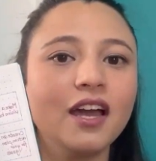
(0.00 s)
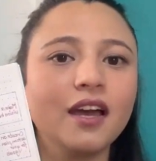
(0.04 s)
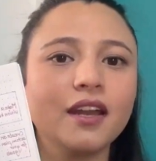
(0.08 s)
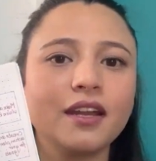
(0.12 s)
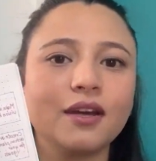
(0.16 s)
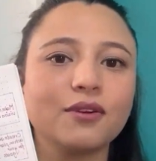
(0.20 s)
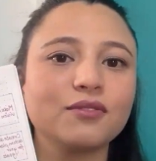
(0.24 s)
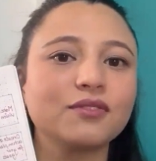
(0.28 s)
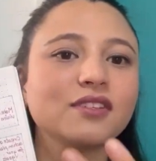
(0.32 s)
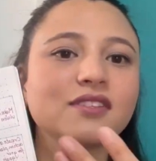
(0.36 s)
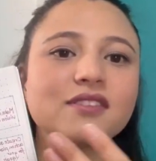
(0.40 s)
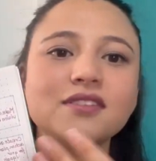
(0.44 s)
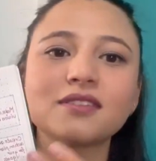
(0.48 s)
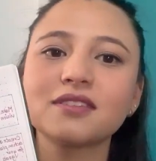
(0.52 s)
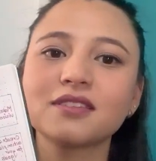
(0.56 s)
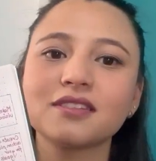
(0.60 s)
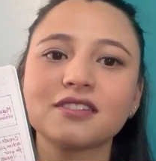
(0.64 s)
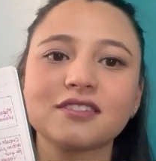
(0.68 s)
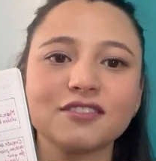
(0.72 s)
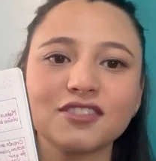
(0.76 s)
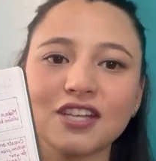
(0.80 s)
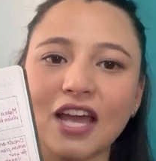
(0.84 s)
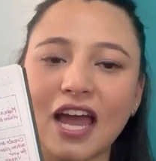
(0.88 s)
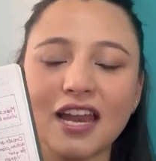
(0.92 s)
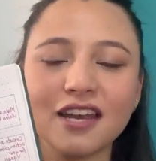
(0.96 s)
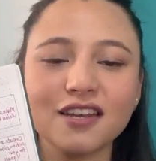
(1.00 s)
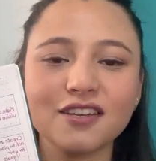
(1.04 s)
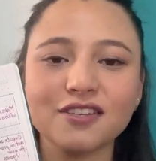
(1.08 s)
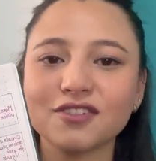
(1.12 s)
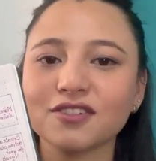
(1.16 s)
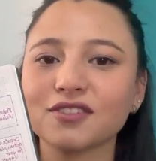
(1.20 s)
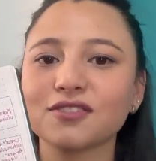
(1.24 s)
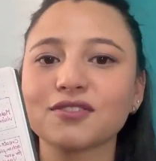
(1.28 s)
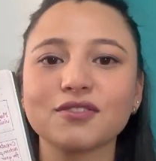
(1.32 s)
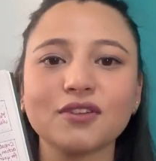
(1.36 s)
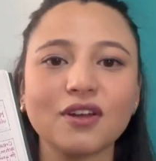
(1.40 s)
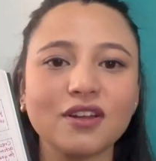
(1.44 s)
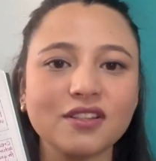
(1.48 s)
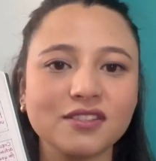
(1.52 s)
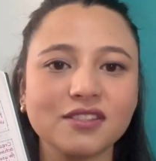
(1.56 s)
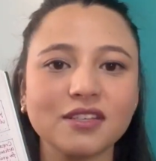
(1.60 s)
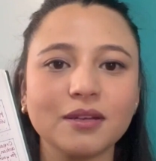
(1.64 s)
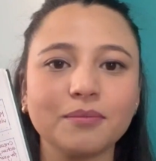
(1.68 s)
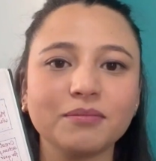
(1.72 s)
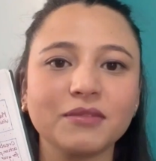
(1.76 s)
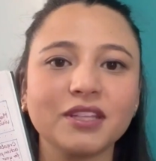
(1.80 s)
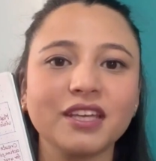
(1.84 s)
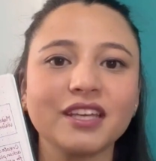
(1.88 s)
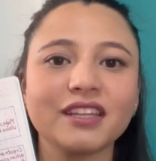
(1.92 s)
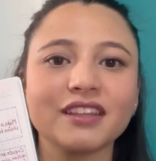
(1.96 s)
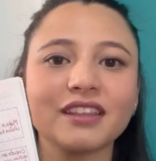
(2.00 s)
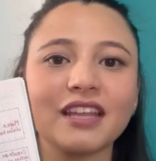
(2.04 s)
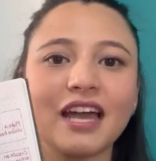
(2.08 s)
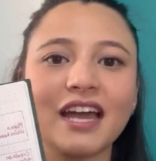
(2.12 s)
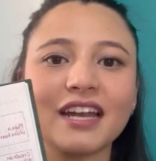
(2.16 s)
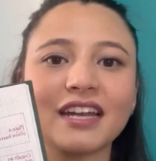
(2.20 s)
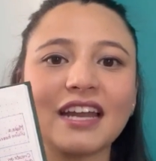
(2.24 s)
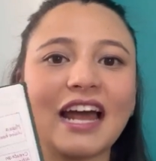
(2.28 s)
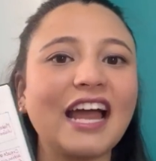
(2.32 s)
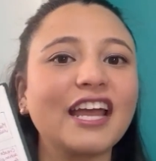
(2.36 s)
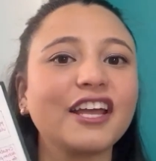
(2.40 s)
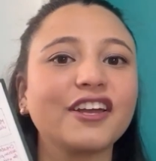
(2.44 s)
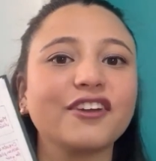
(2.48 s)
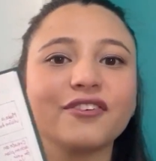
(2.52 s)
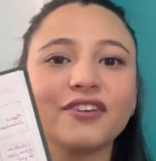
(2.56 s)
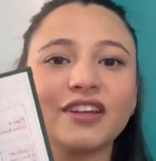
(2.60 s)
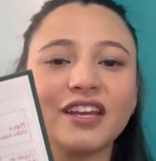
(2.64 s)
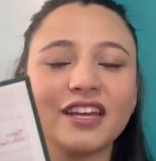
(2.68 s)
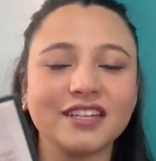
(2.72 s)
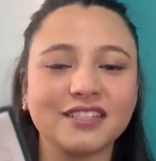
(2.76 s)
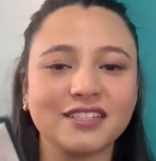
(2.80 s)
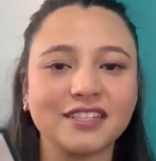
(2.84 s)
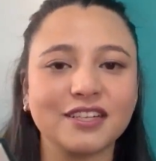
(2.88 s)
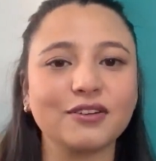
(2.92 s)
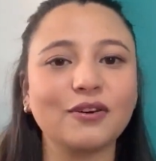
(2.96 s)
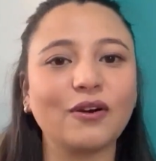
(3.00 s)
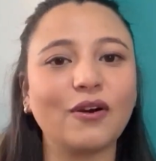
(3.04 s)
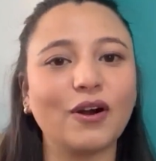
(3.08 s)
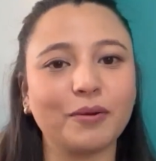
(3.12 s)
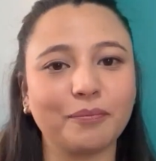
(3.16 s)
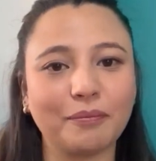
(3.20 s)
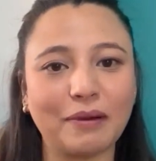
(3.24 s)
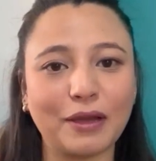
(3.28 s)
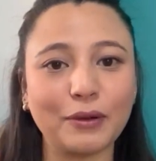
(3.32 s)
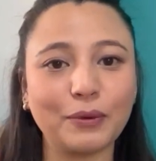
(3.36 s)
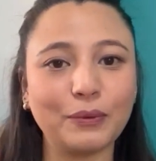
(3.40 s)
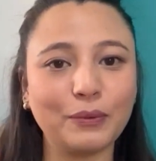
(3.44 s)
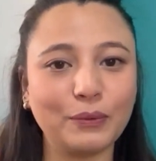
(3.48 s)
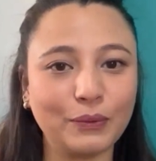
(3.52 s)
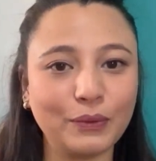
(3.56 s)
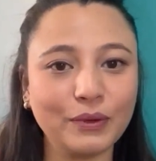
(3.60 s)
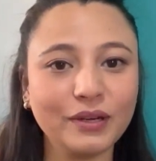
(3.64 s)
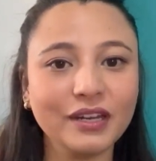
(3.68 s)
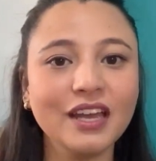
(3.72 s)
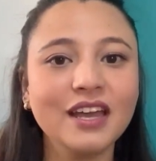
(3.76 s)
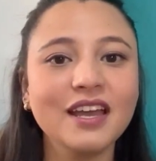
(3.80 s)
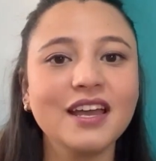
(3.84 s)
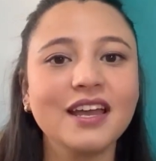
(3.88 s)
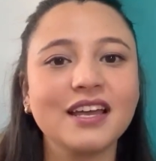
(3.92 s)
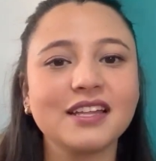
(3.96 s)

Now this challenge is not something that I created on my own.